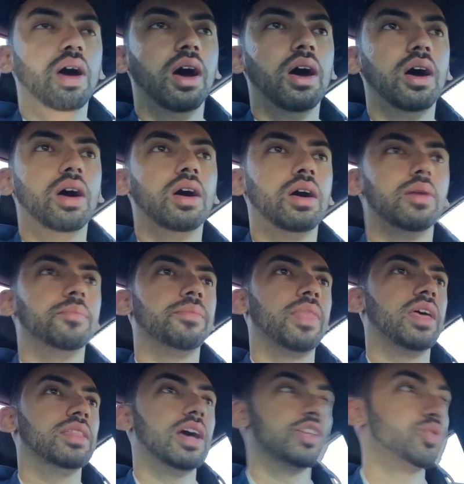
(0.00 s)

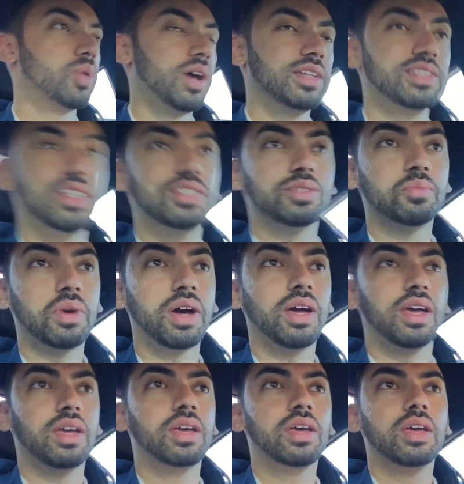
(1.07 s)
and that's what I teach in
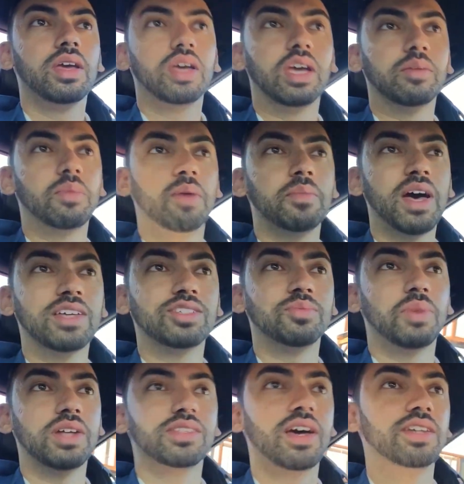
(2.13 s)
my
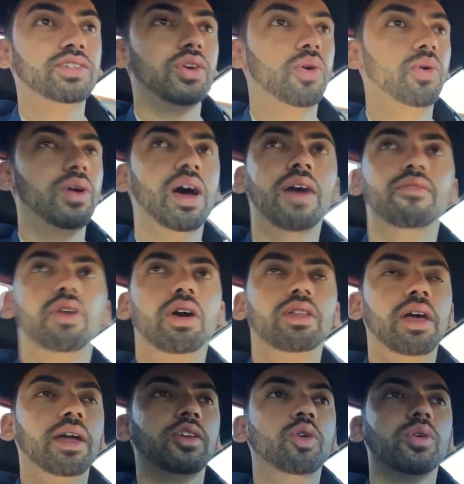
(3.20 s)
masterminds. I don't have an
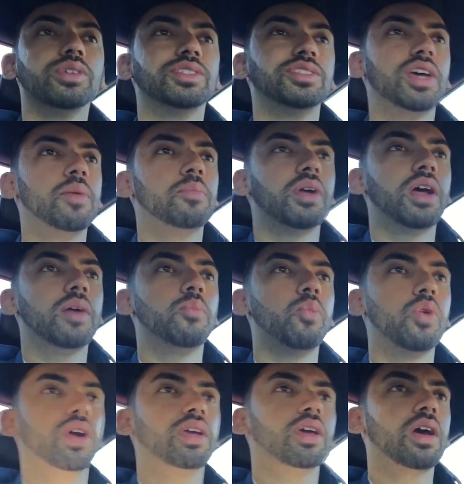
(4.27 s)
online course yet, but I'm
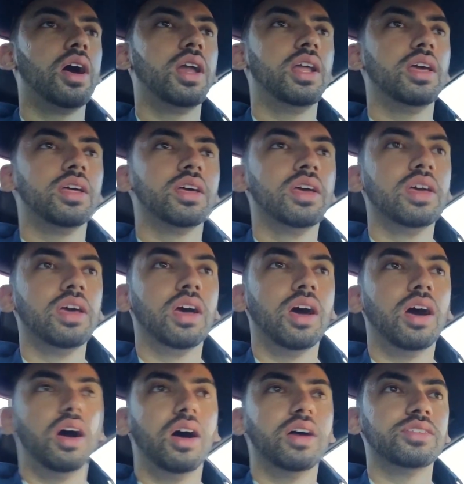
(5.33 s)
working on it.
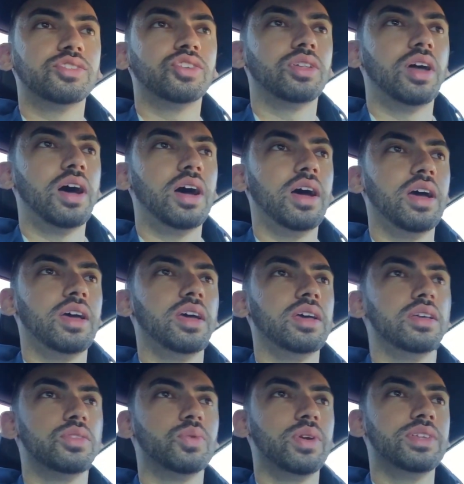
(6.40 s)
It's
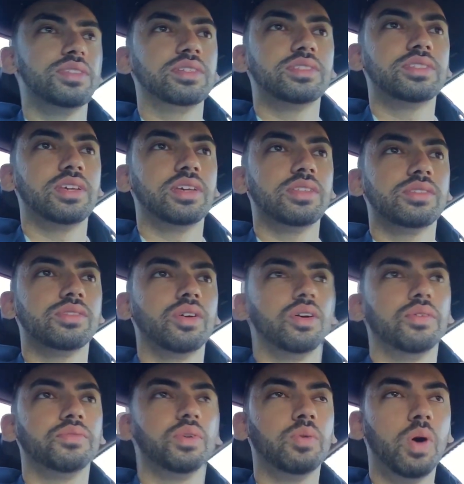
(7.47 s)
July 2016,
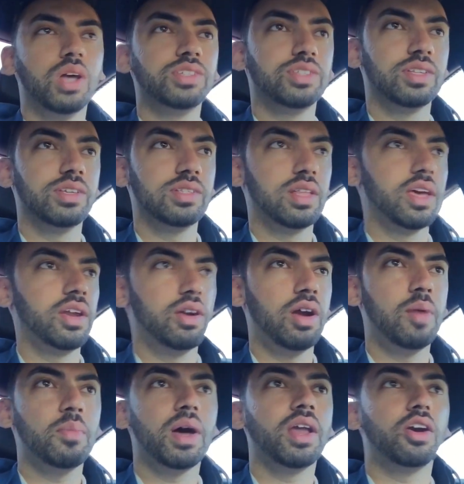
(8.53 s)
so if you're watching this later,
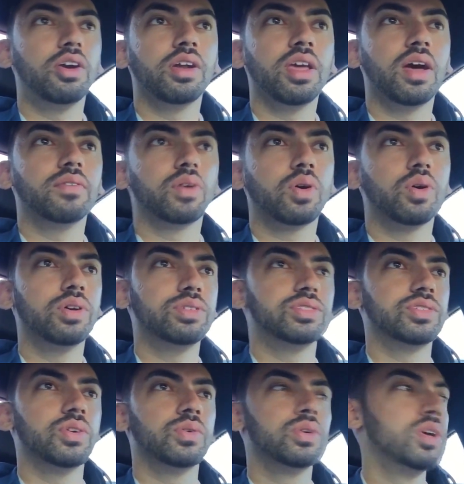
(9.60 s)
I might already have a course. So